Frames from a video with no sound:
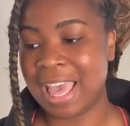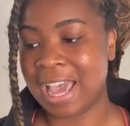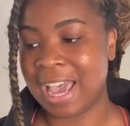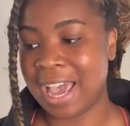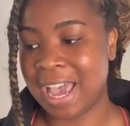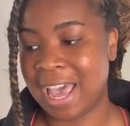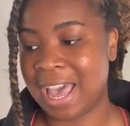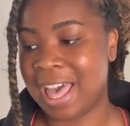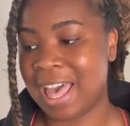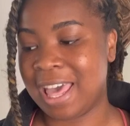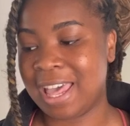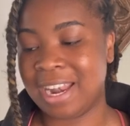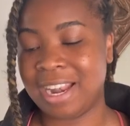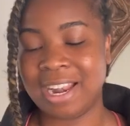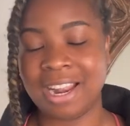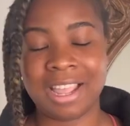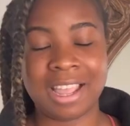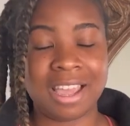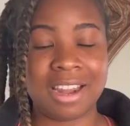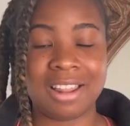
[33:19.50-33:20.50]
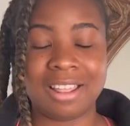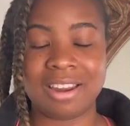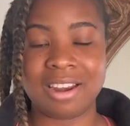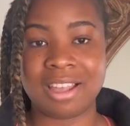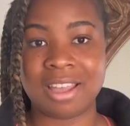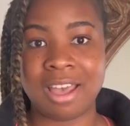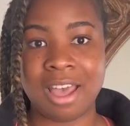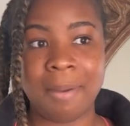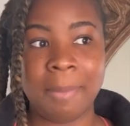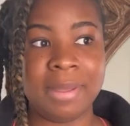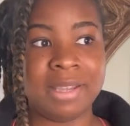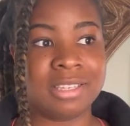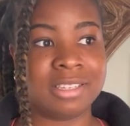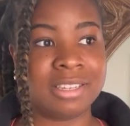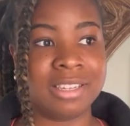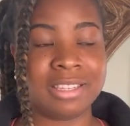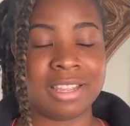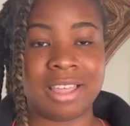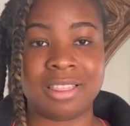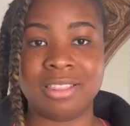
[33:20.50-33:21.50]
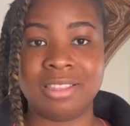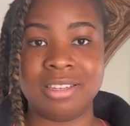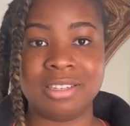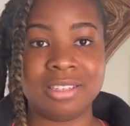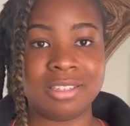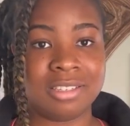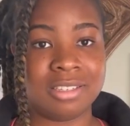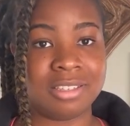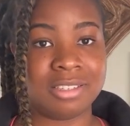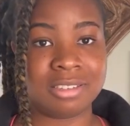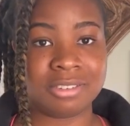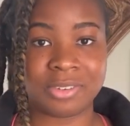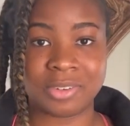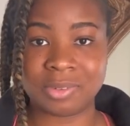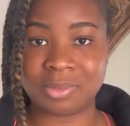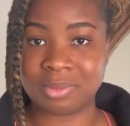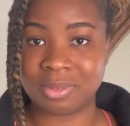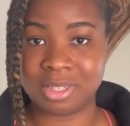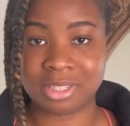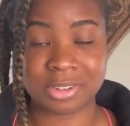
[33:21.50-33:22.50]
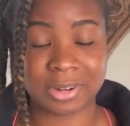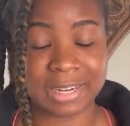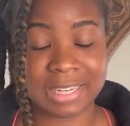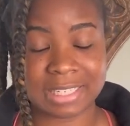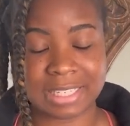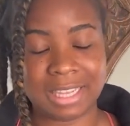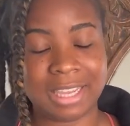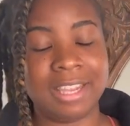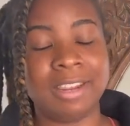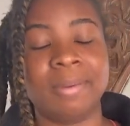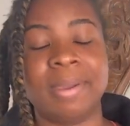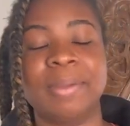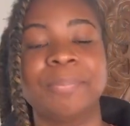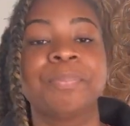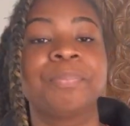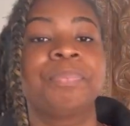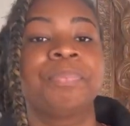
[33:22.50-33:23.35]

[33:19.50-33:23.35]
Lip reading: and I got a lot of comments because like this is crazy. Anyway,